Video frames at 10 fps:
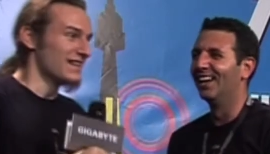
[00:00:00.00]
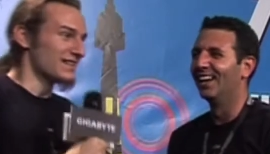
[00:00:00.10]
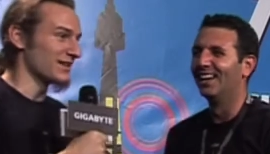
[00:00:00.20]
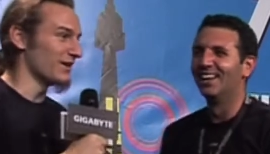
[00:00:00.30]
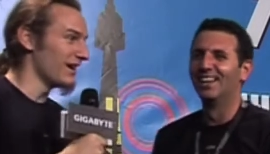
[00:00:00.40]

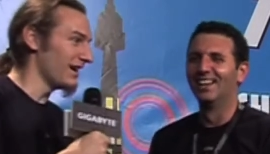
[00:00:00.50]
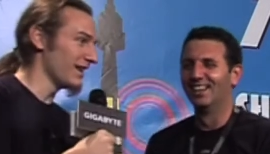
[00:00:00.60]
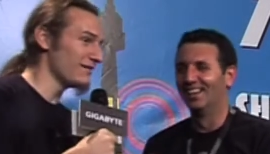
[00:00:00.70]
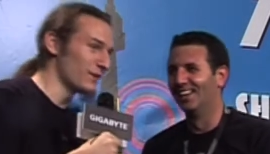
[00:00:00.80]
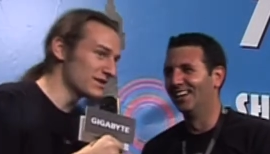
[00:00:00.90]
Speaker 1: So uh, I
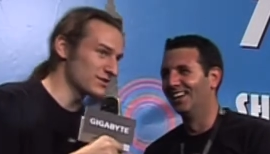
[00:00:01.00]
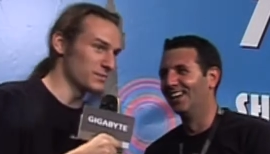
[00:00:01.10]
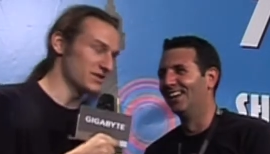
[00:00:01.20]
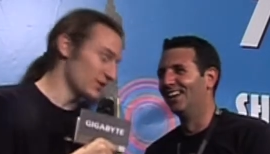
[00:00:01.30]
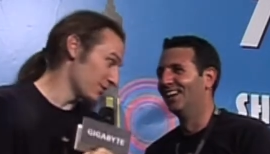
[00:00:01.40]
have one
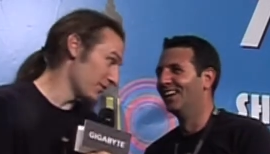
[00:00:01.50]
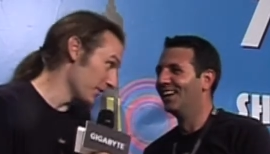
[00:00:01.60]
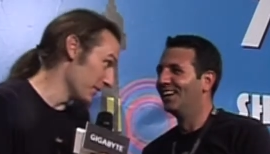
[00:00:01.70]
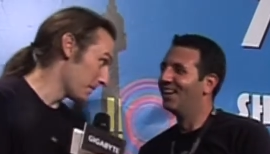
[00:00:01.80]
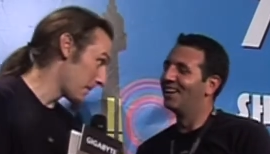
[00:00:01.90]
stupid joke for
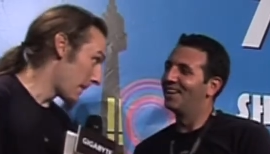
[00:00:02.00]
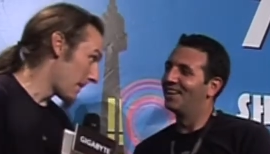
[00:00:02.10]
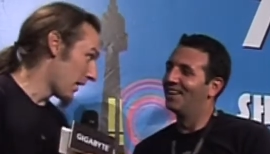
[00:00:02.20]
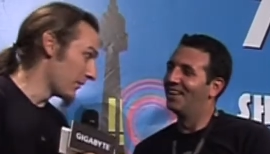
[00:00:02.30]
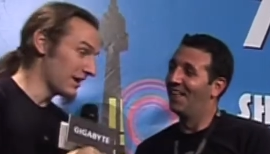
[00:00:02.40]
you.
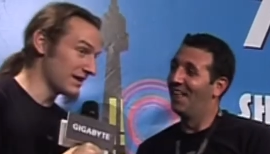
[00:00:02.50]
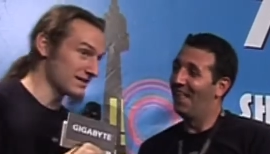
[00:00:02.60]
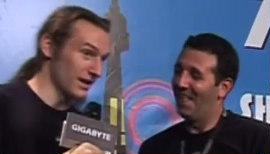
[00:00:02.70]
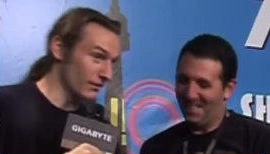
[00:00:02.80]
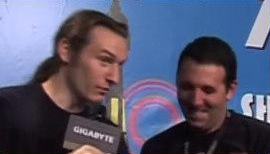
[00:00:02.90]
I will
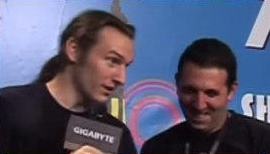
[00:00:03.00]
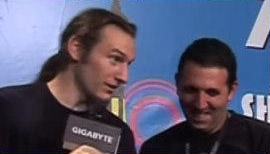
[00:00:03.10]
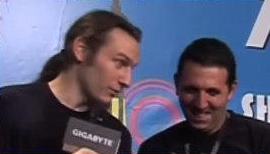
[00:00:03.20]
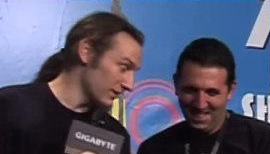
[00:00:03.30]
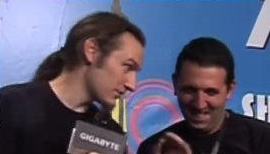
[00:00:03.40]
ask everyone
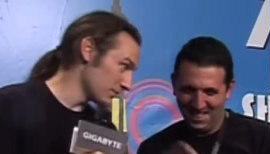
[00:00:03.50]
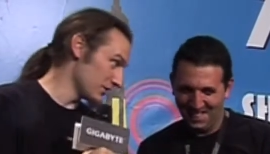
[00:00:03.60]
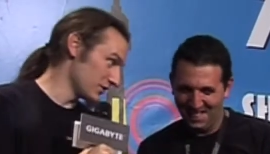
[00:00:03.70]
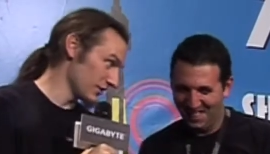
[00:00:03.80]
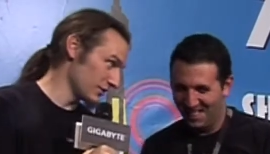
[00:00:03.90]
one
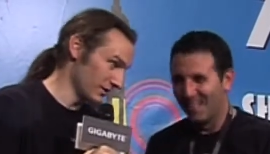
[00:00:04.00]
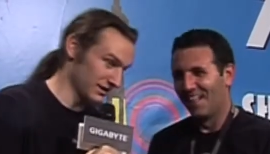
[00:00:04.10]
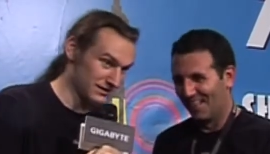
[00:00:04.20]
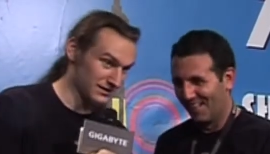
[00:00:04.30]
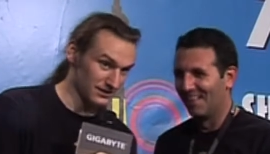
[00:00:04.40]
stupid joke
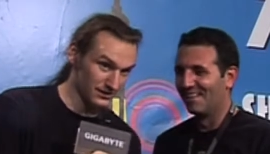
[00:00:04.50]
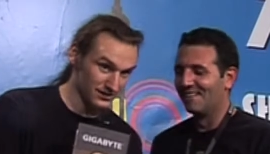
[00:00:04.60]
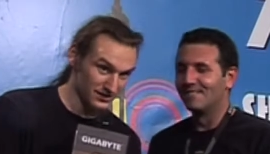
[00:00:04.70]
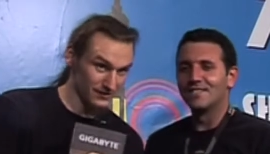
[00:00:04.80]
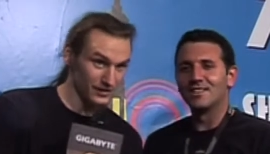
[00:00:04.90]
during this uh,
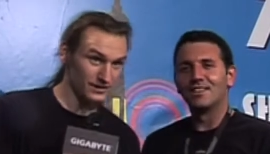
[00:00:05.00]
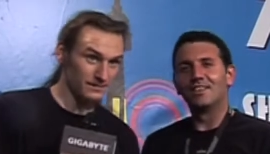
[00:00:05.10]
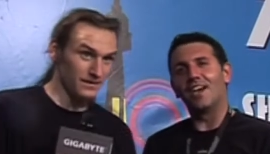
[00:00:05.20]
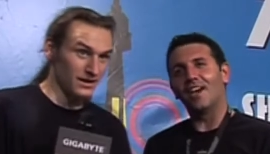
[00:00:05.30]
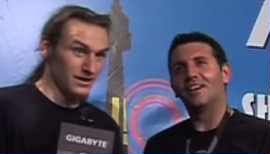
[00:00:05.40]
this event.
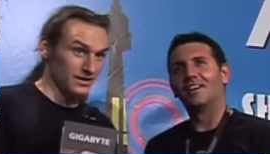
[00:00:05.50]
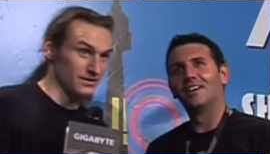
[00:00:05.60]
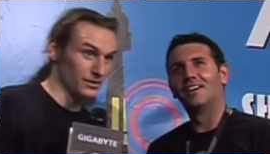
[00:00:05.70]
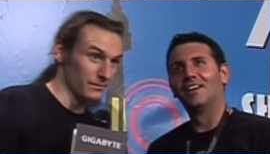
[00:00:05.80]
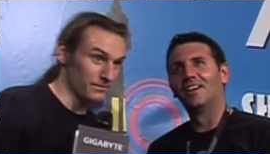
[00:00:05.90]
Yeah.
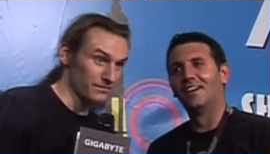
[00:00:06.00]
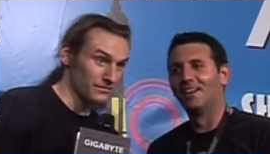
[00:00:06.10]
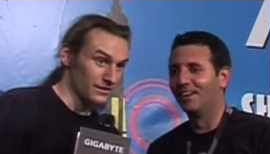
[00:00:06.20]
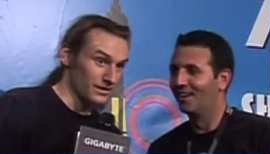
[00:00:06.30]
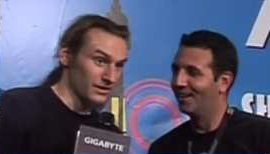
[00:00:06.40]
So,
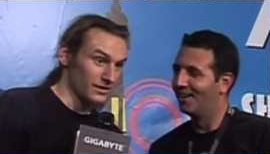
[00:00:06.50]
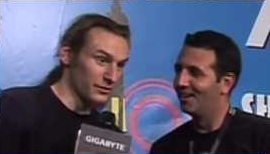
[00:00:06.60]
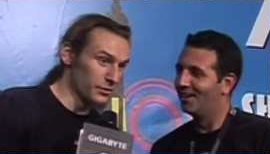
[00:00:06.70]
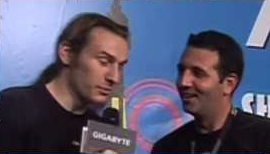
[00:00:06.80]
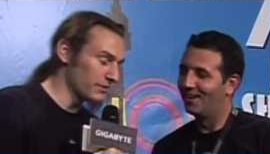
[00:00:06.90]

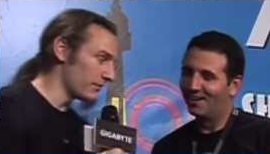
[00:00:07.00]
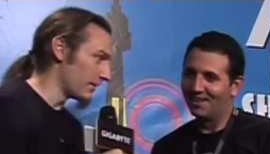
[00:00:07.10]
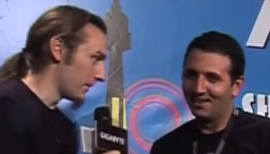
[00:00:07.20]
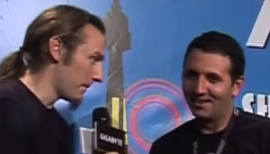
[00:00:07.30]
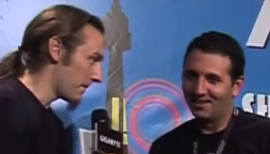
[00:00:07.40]
do you
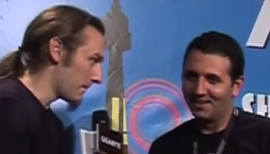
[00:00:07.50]
prefer